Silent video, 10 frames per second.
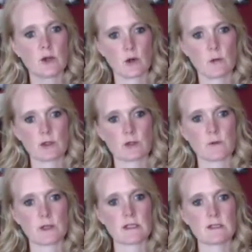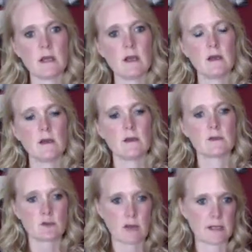total motion release
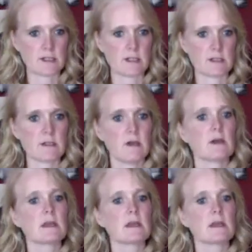strategies,